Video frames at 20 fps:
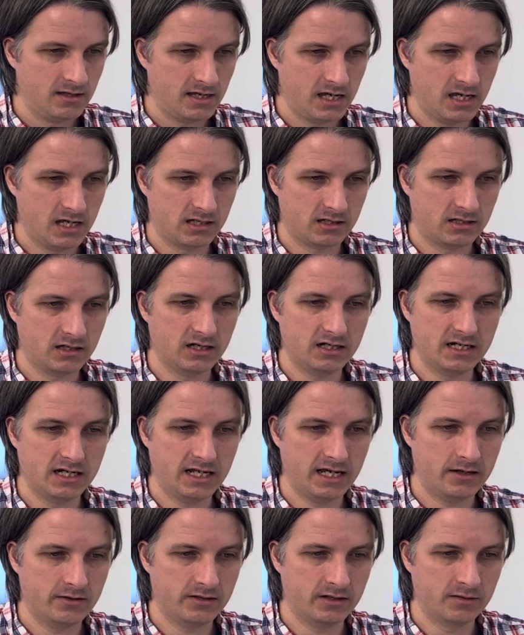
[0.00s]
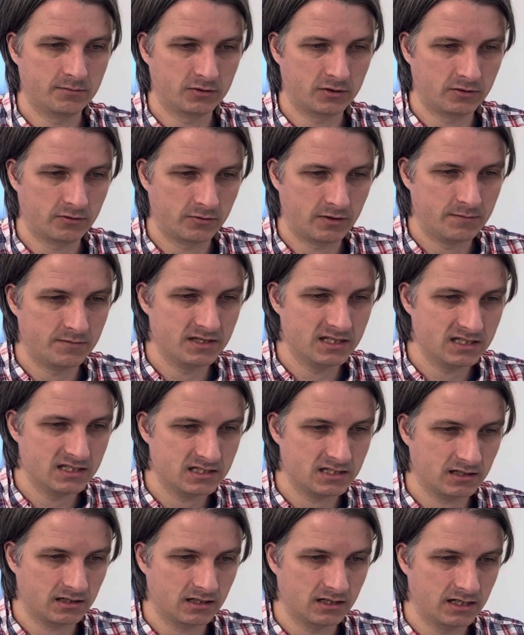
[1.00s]
and cut it out. I'm gonna grab this
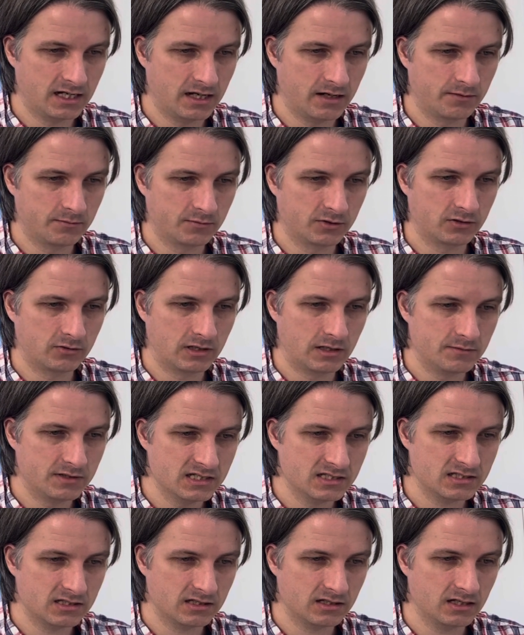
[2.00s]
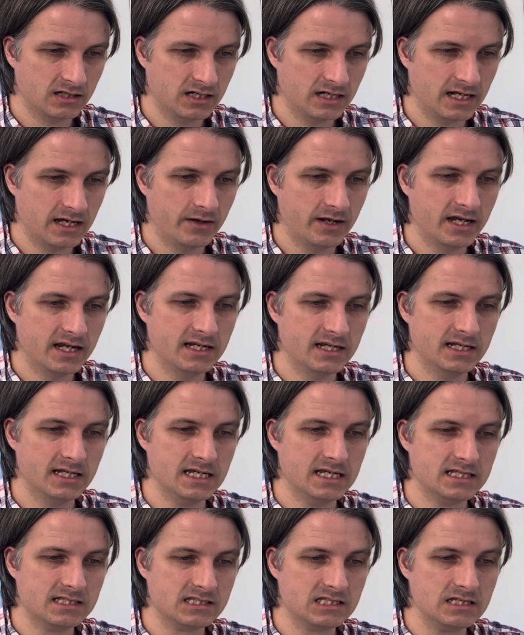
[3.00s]
and cut it out. I'm gonna grab this and cut it out. And
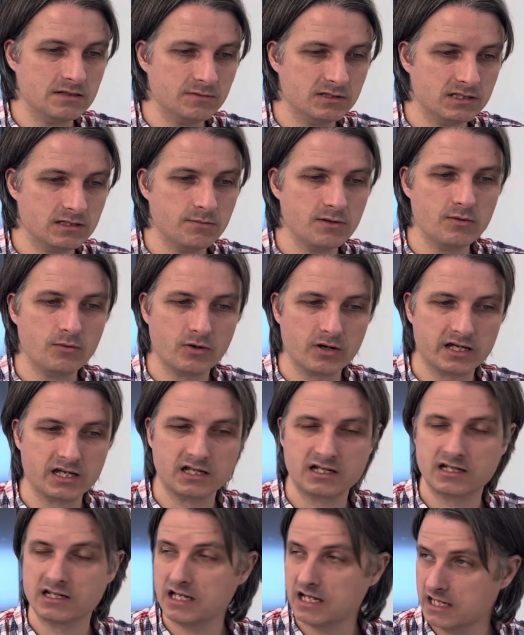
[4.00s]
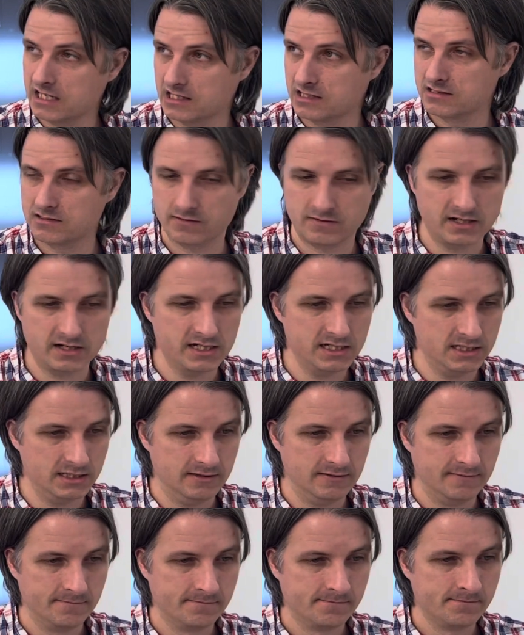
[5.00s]
it seems to be working nice, right?
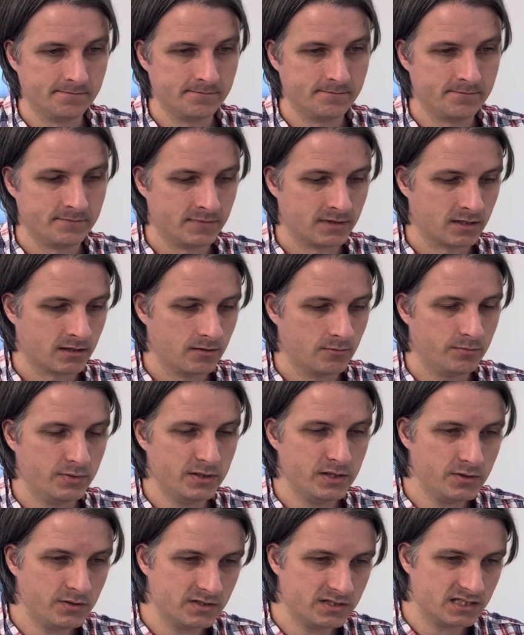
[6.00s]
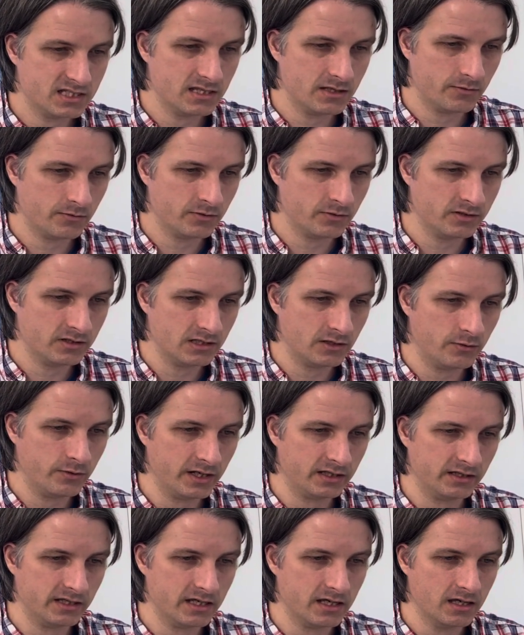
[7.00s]
But you can see that really
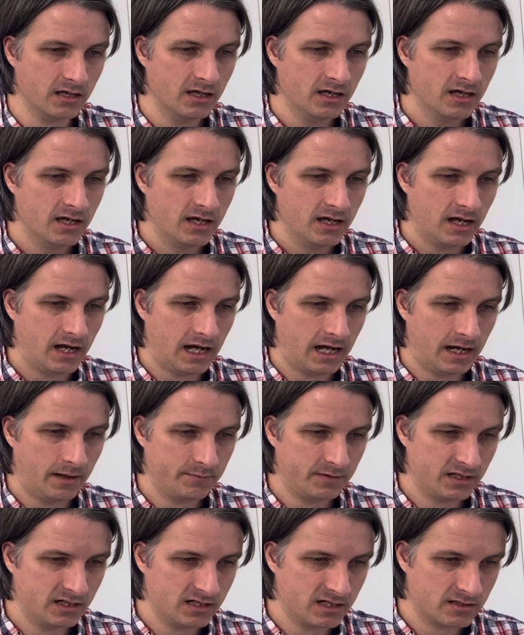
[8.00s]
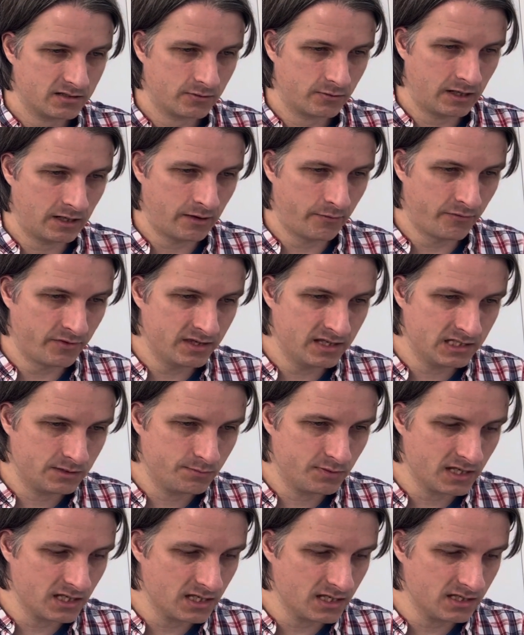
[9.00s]
quickly, I'm gonna need to grab this
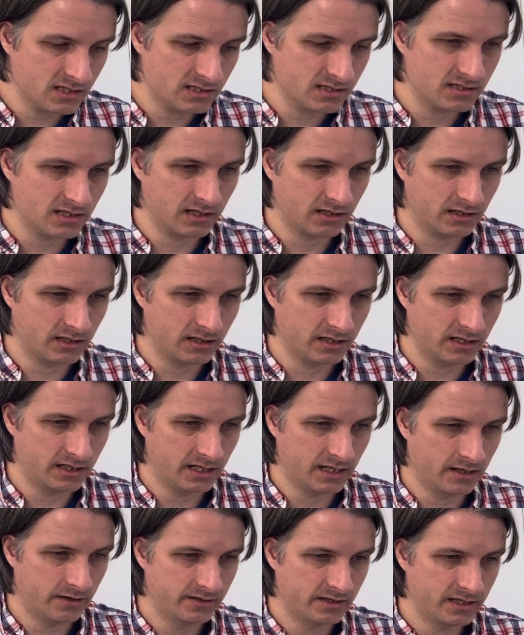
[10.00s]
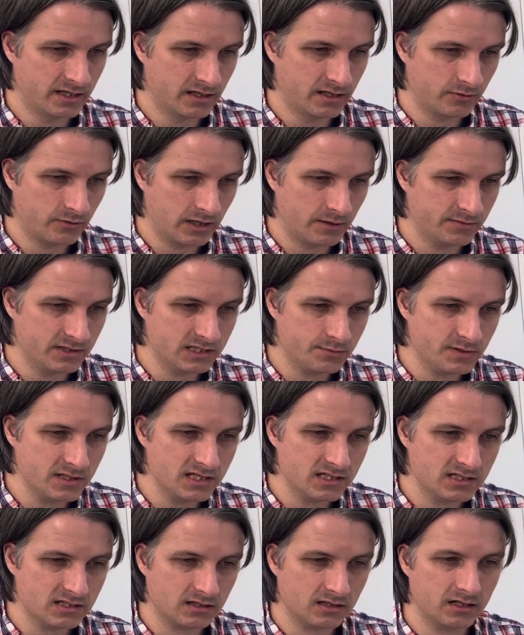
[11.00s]
piece and cut it out, and then grab this
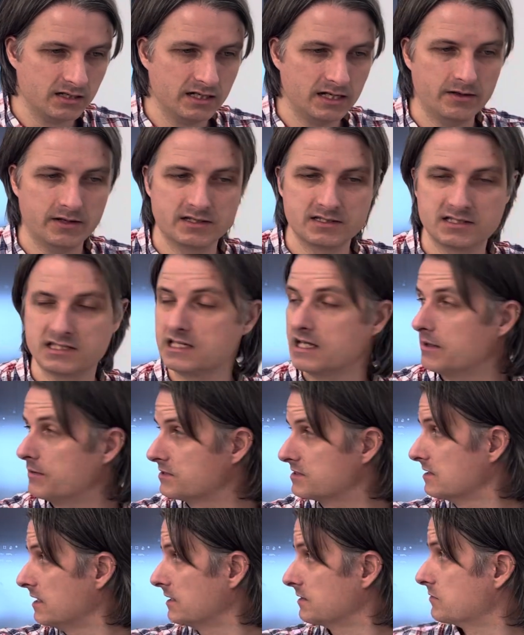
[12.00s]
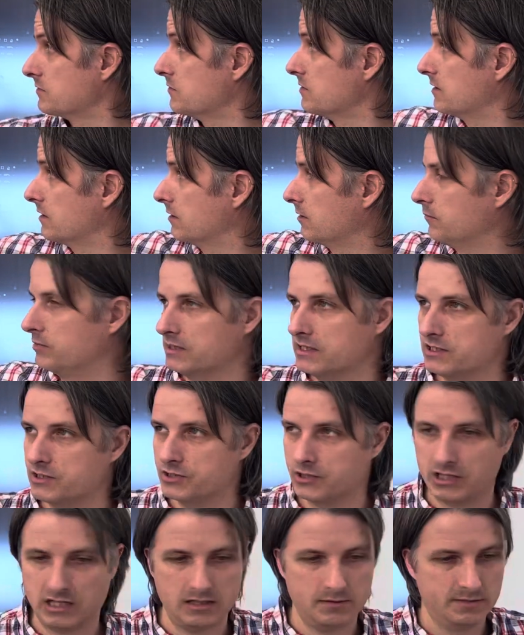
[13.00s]
piece and cut it out, and see how it's not doing a complete
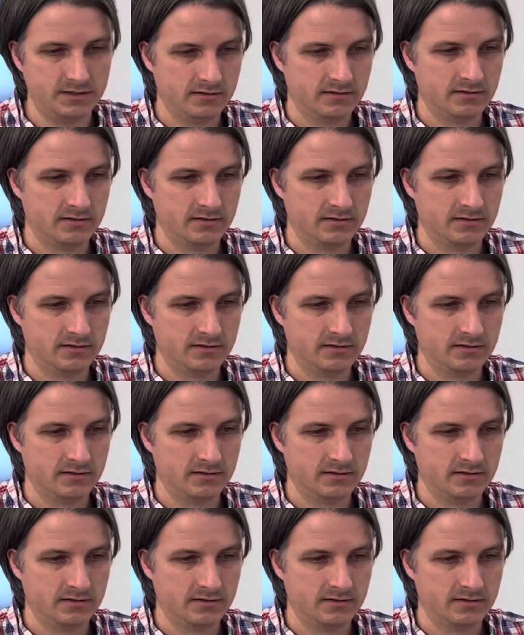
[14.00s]
job?